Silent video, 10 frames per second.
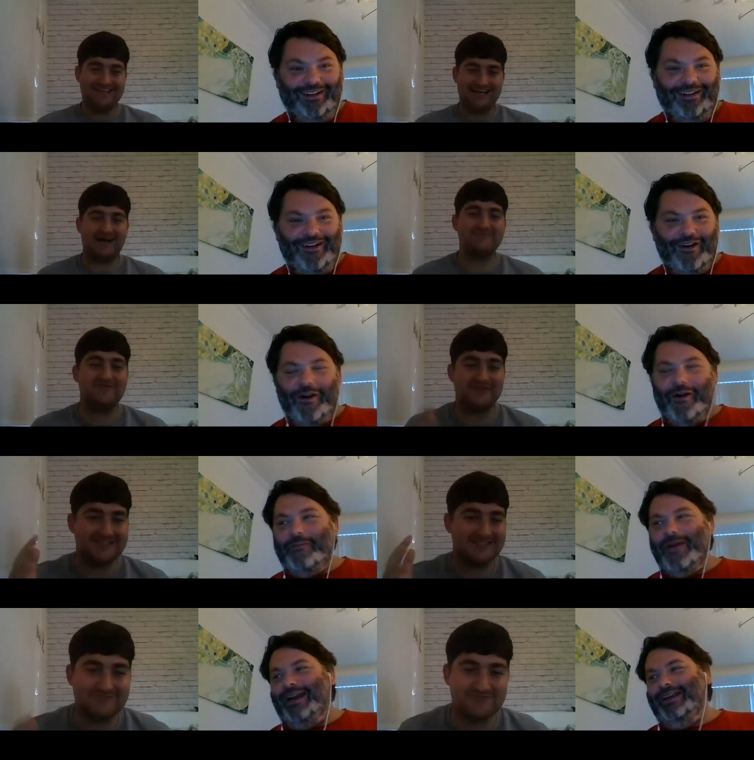Speaker 1: I'm fussy.
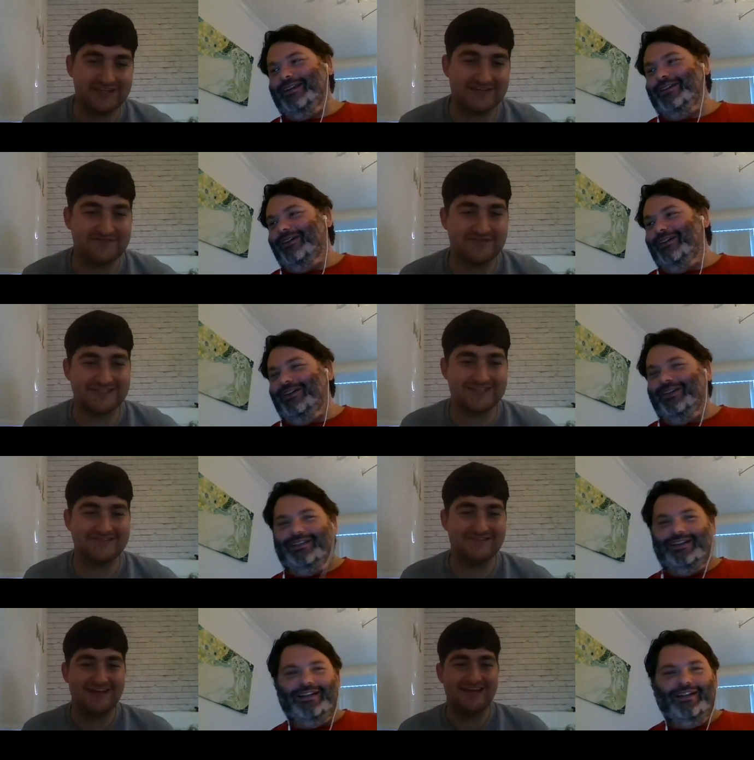Oh my god!
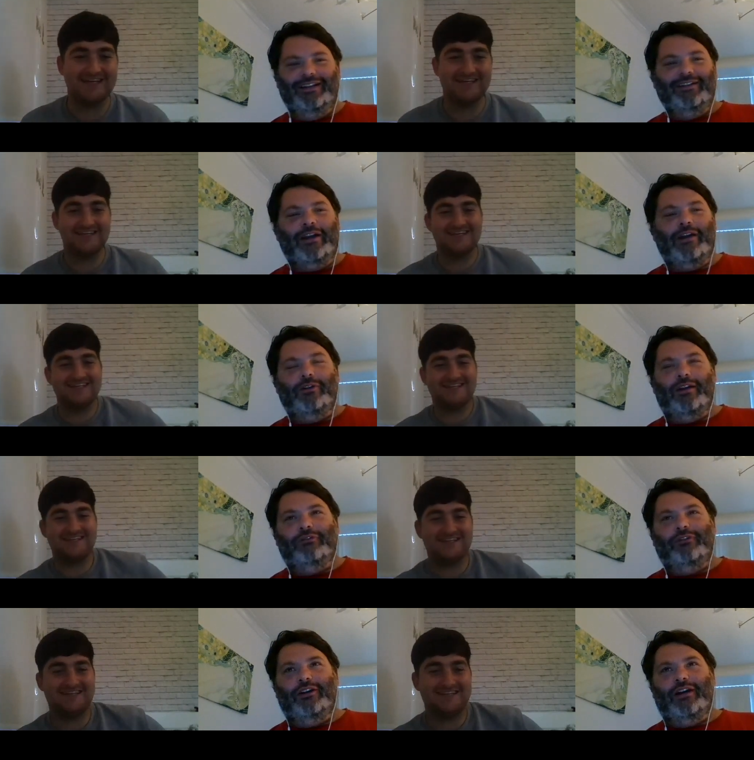well,
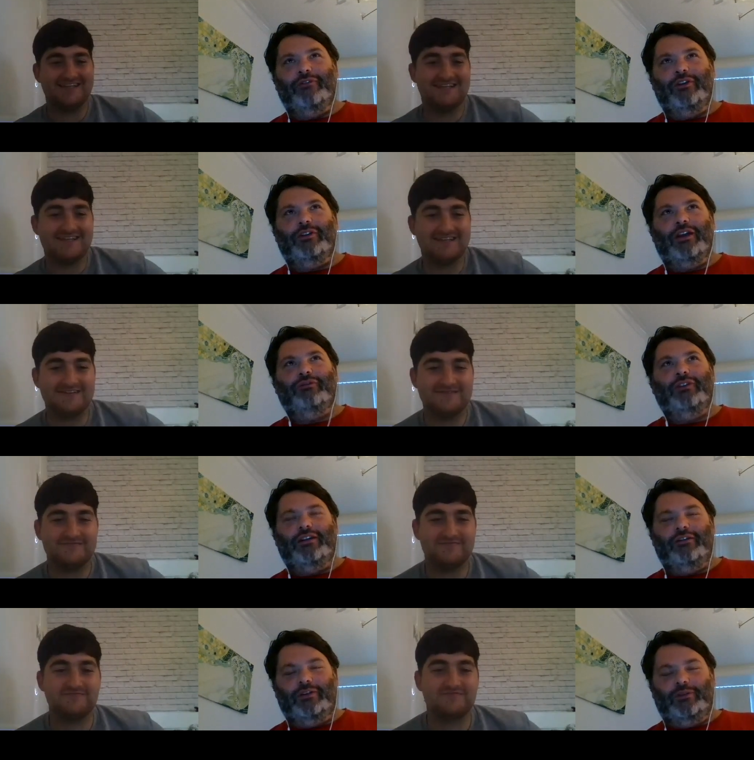if you're ever if you're
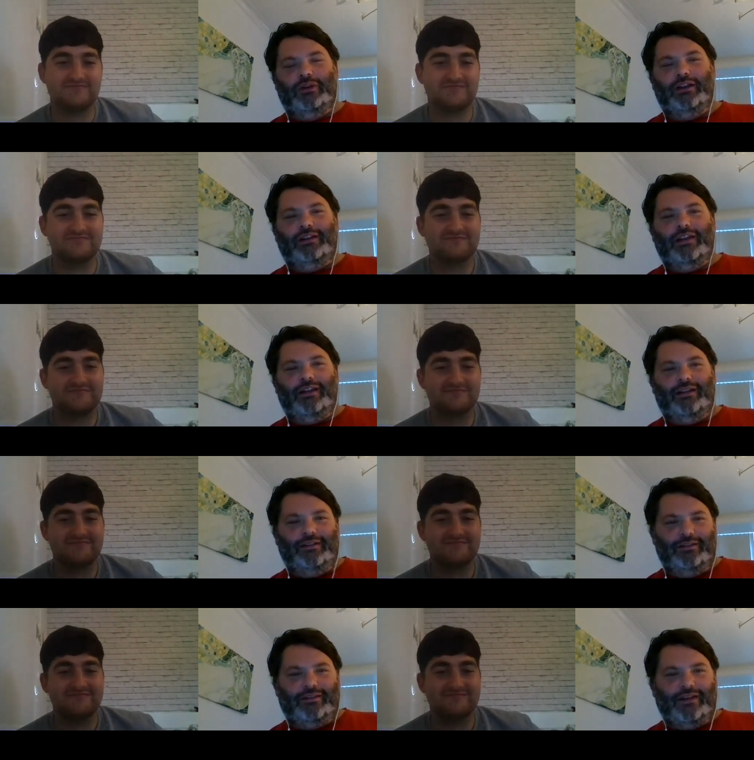ever going to take
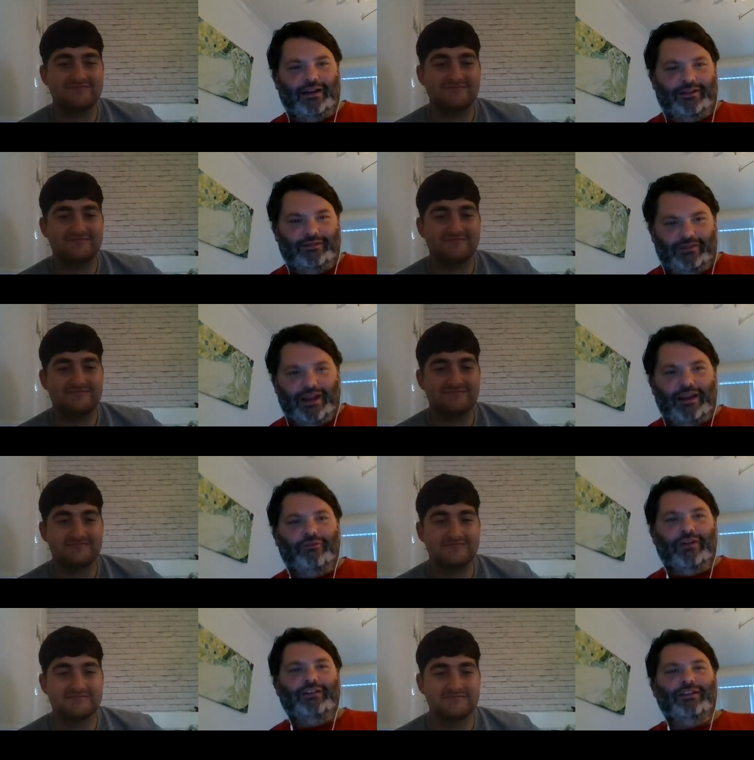that
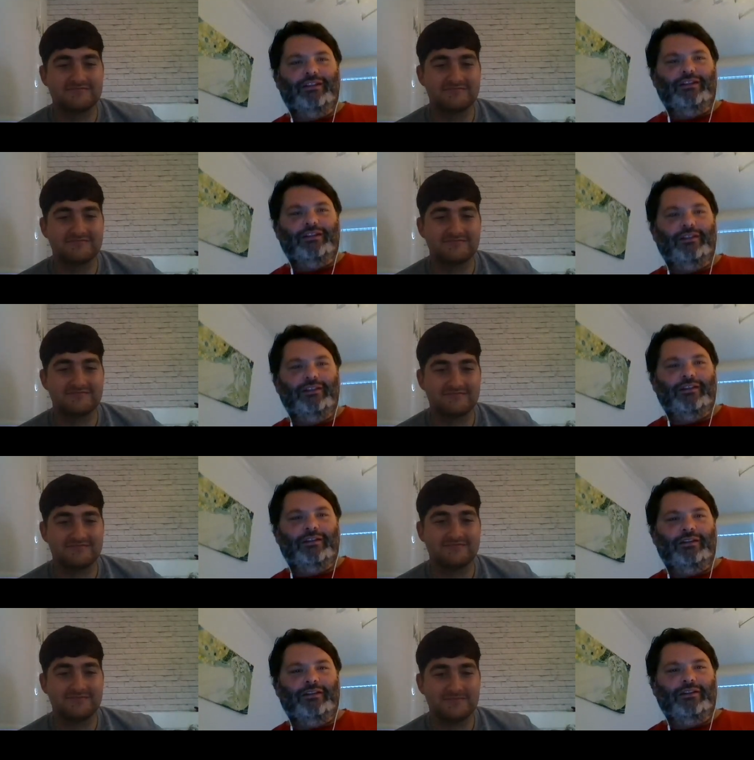dive into the
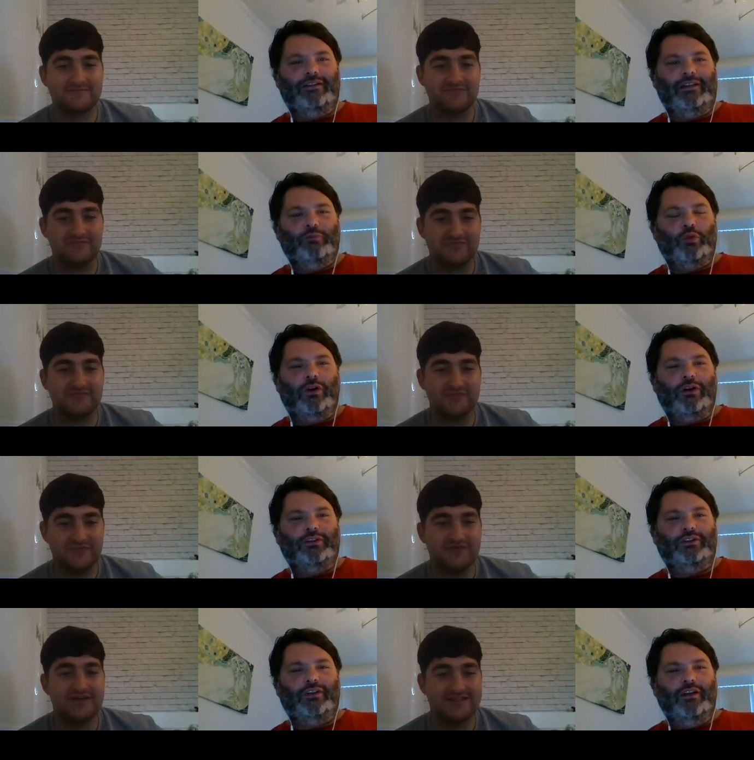the, the deep
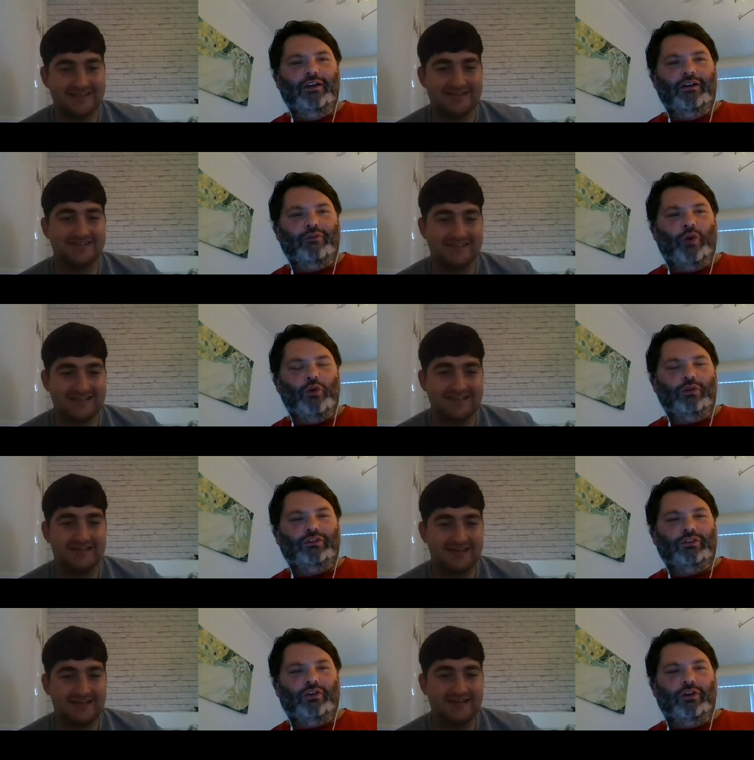waters right. of
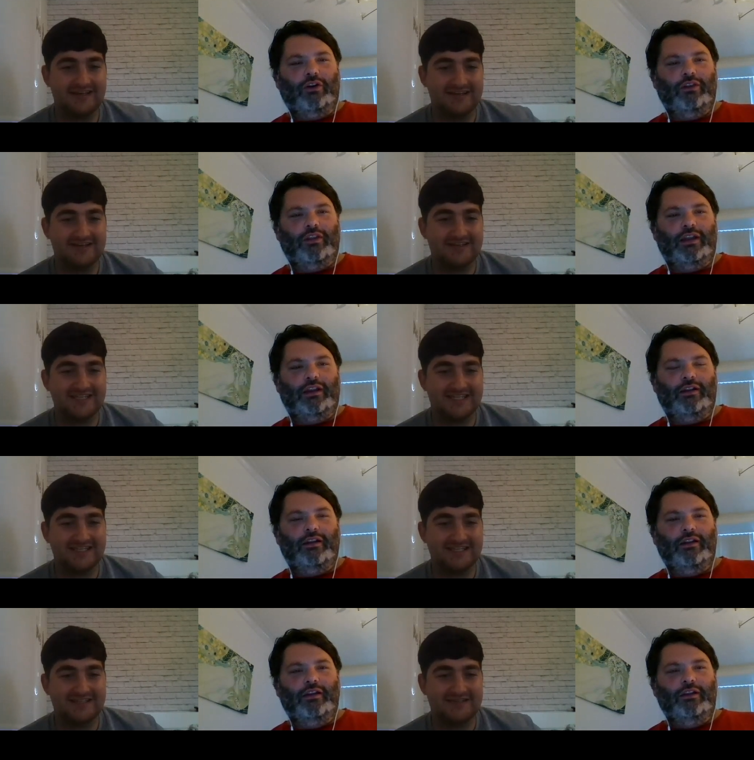slaw, then
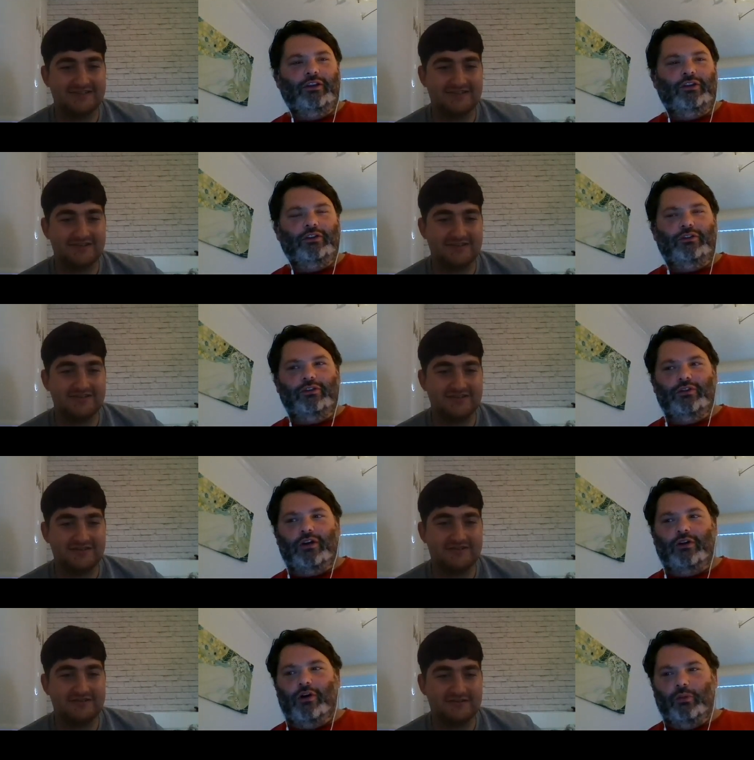you could do a
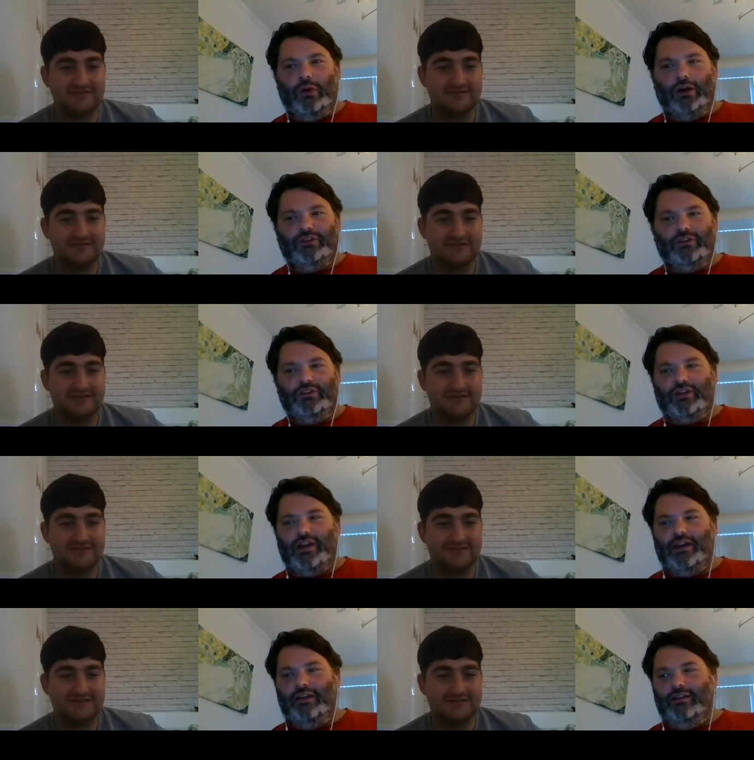lot worse than
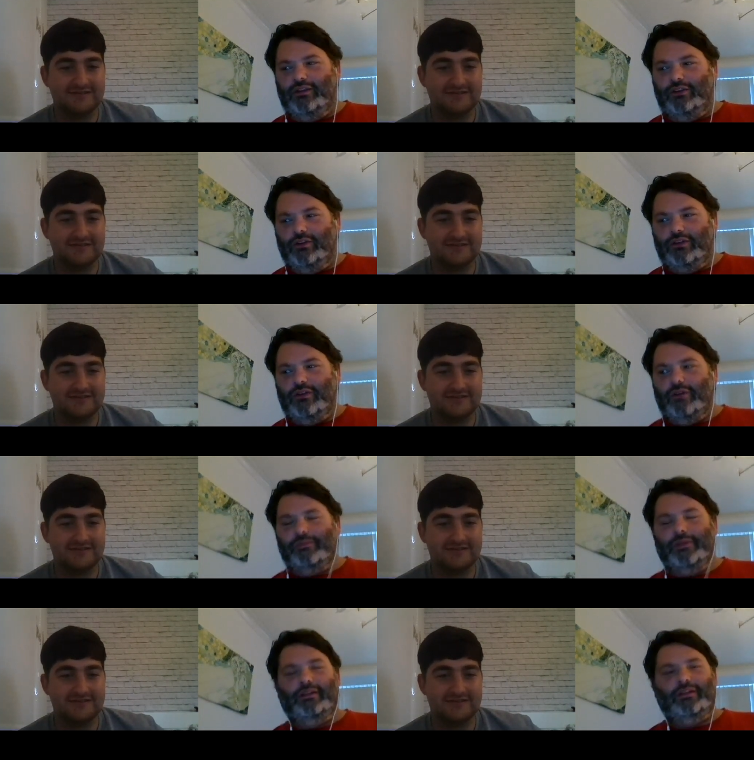try the Youth
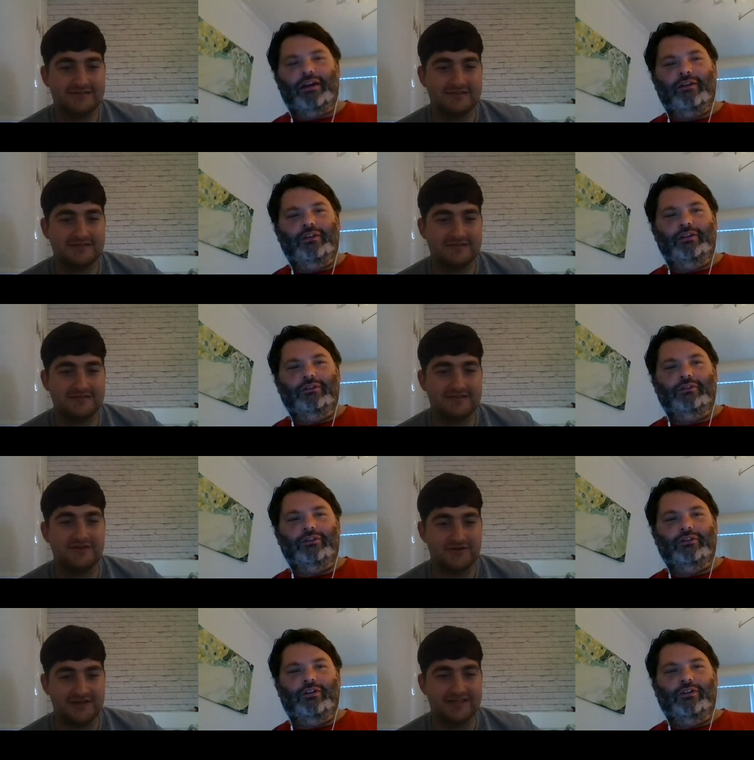Complex Cafe slaw.
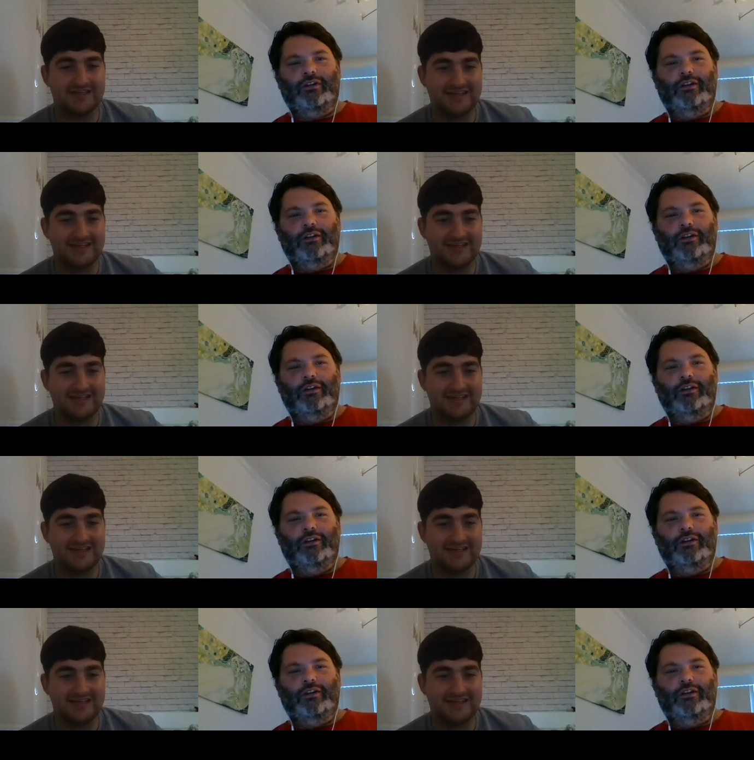Okay.